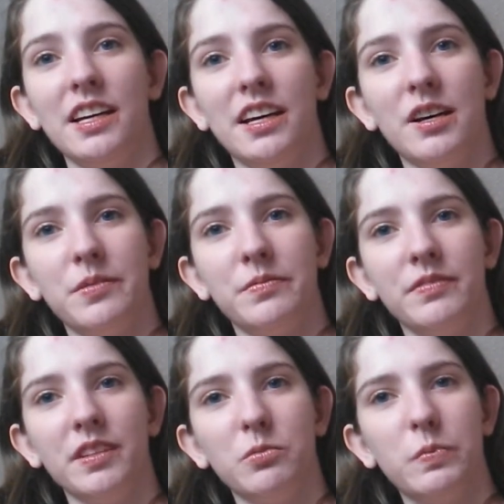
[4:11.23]

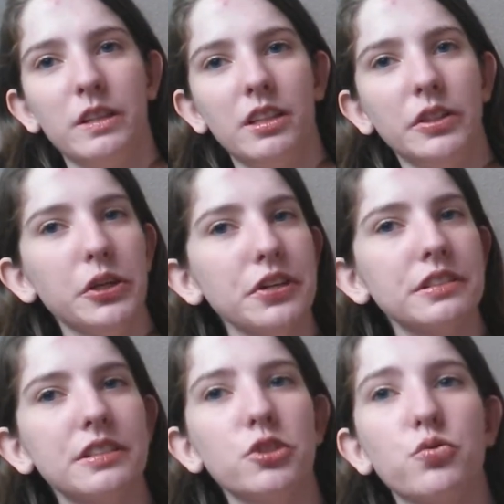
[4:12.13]

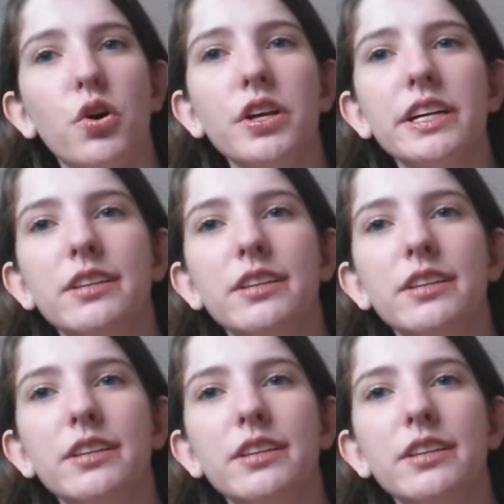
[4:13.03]
The drawing